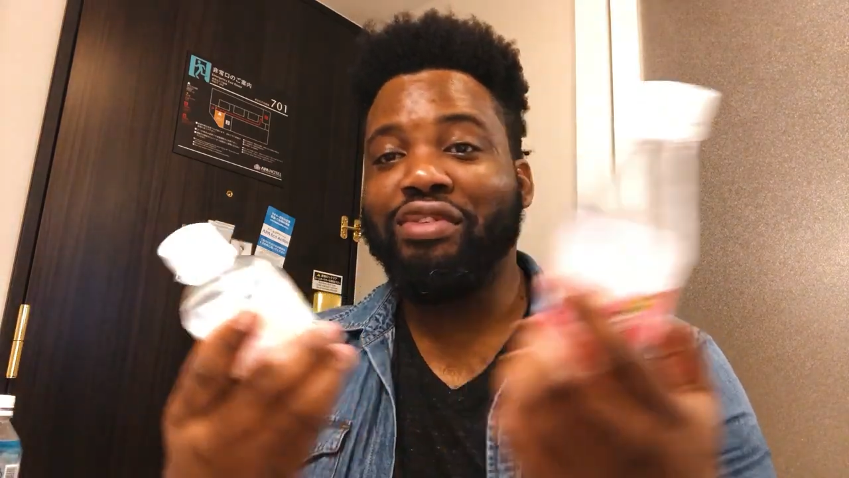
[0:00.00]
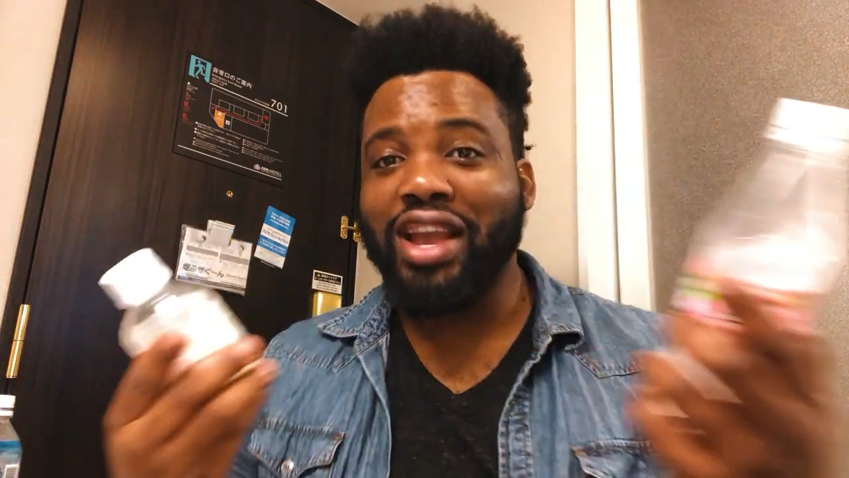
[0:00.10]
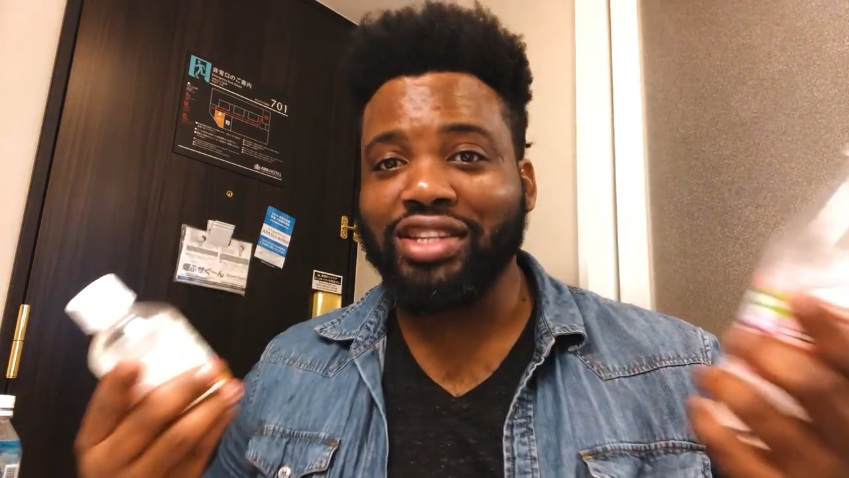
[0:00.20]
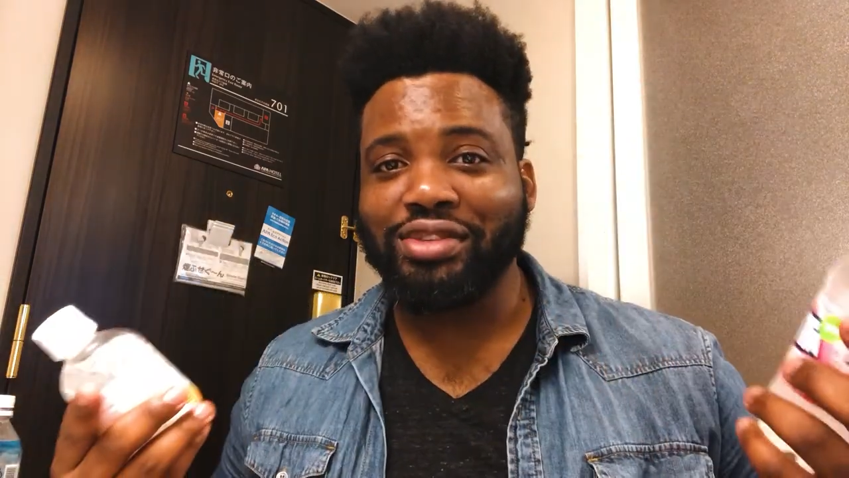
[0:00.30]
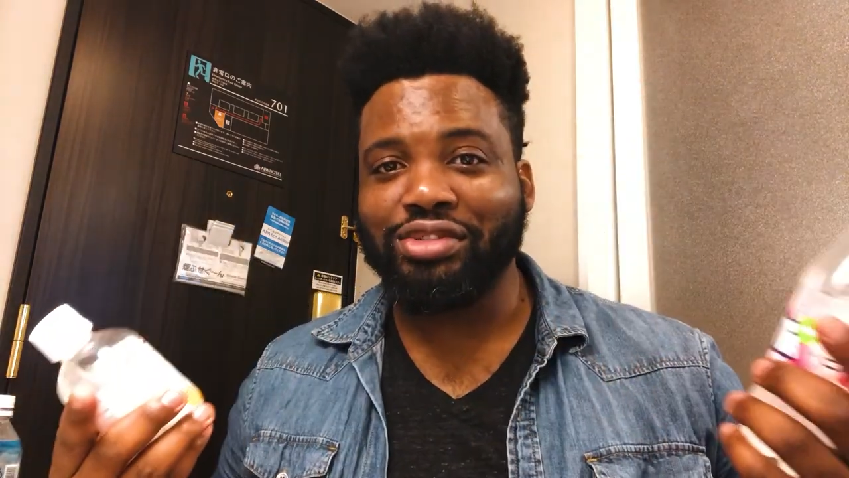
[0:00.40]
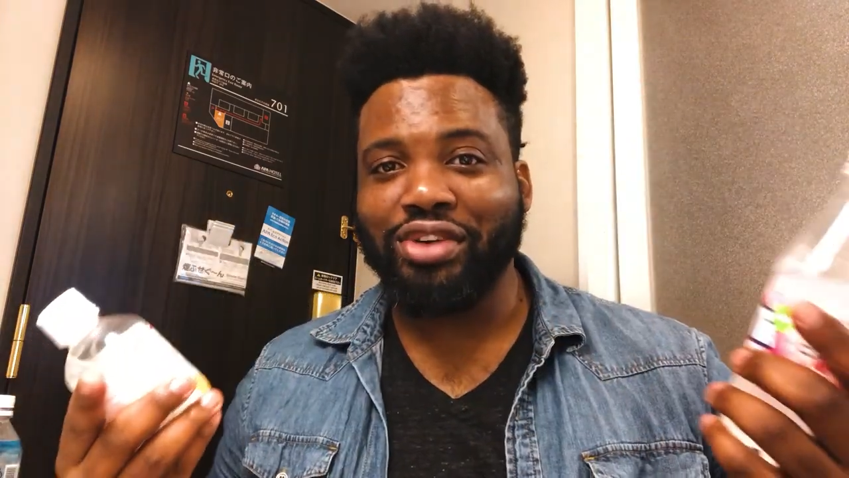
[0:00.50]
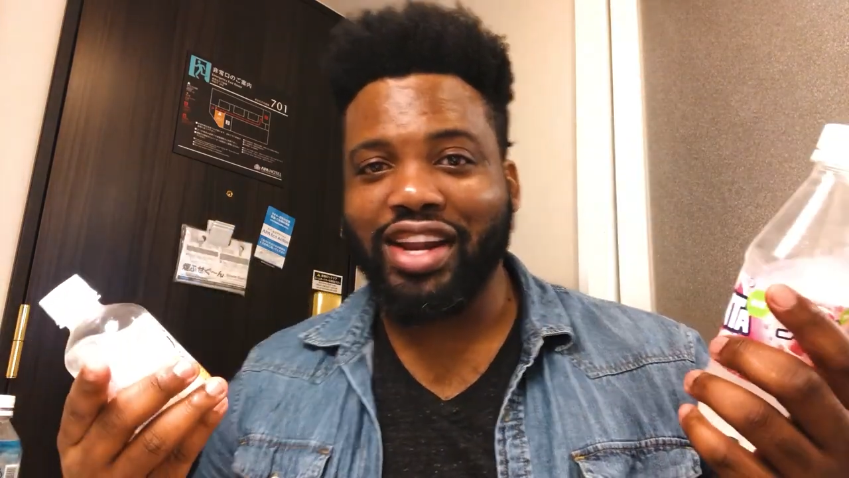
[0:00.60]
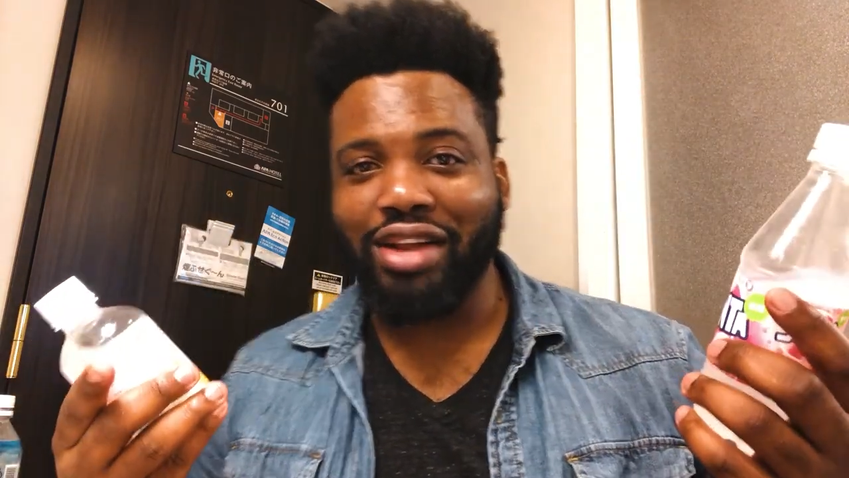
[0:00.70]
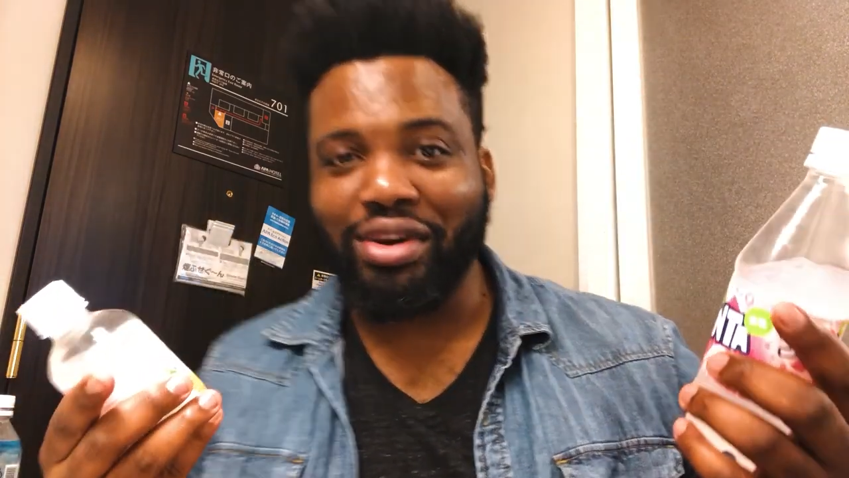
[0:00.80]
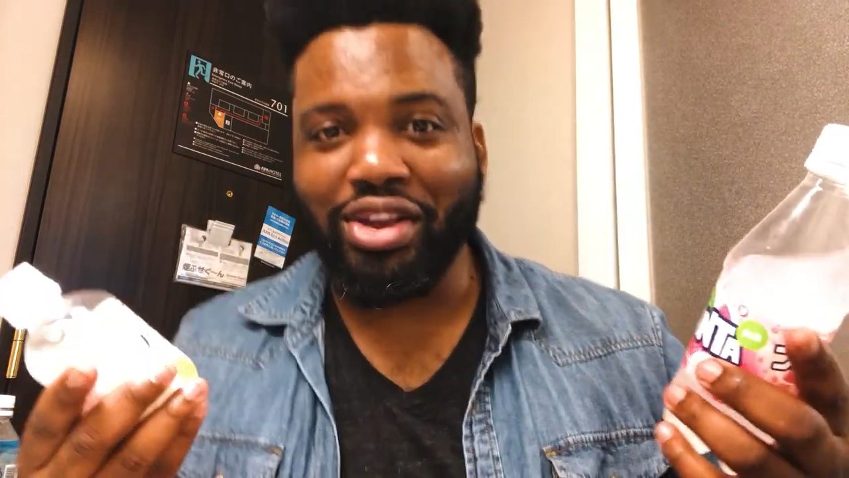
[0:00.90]
If you guys want to
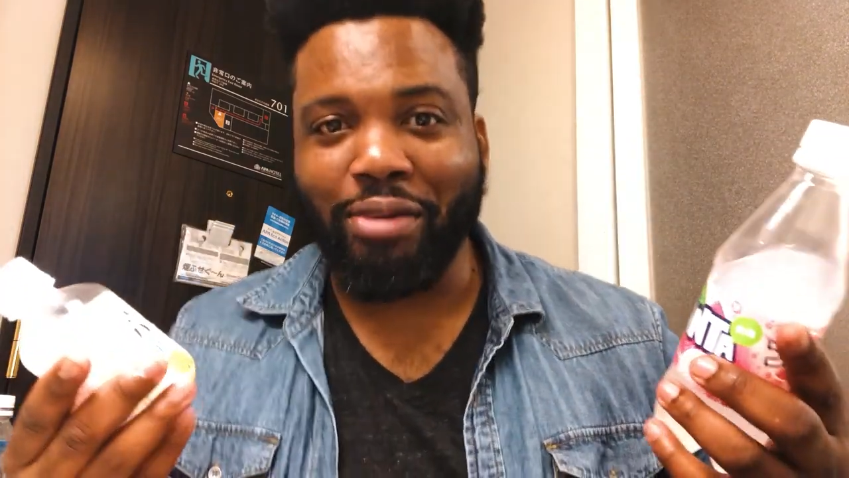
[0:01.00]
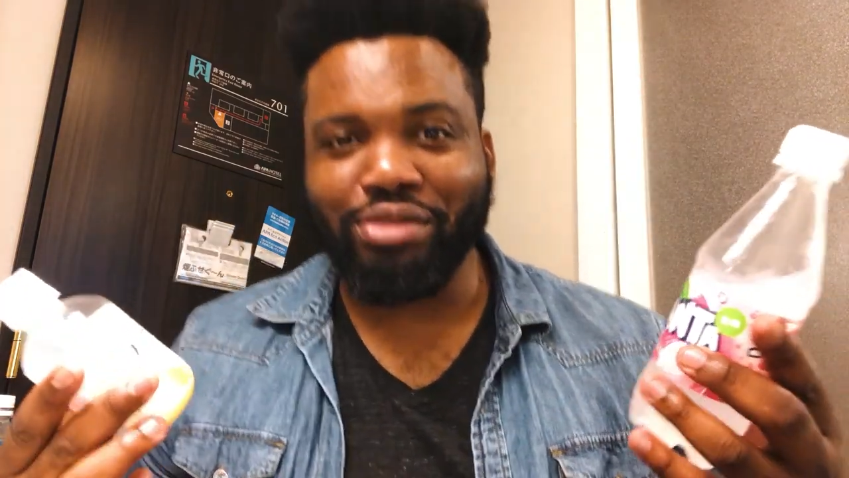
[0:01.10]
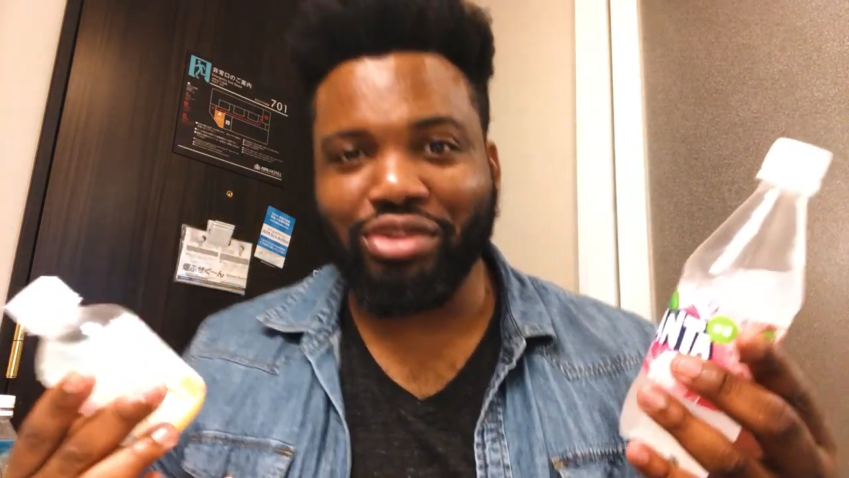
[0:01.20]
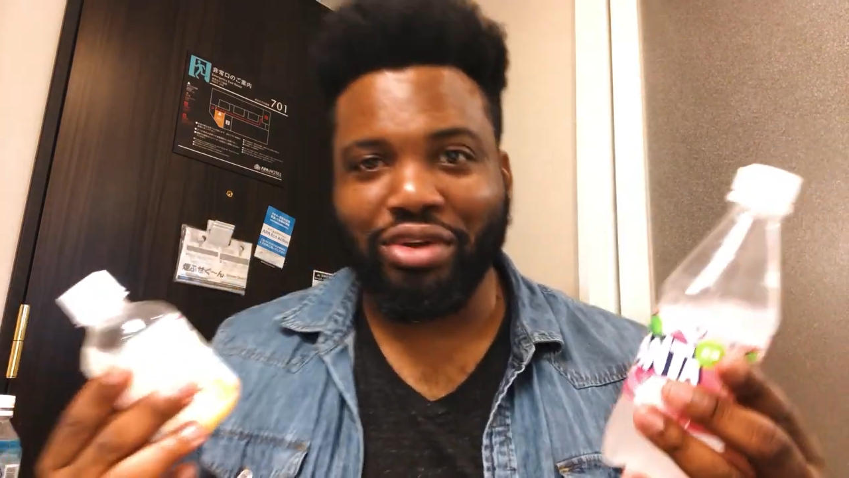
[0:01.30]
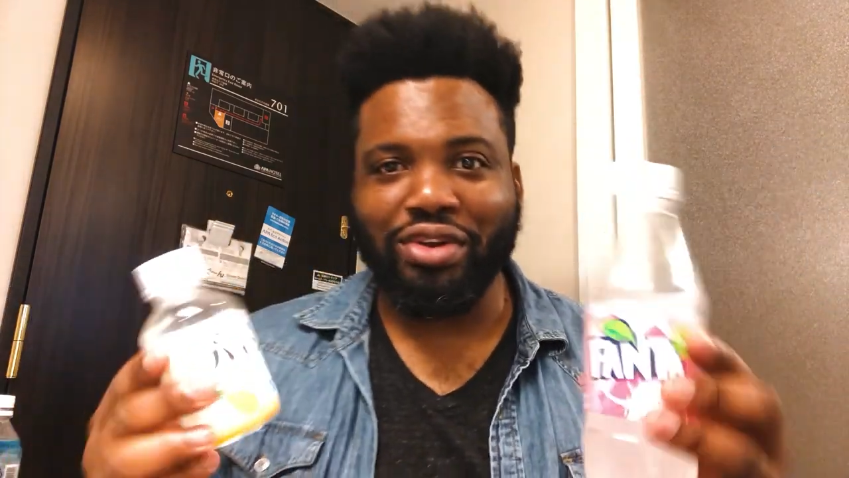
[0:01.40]
try that when you come to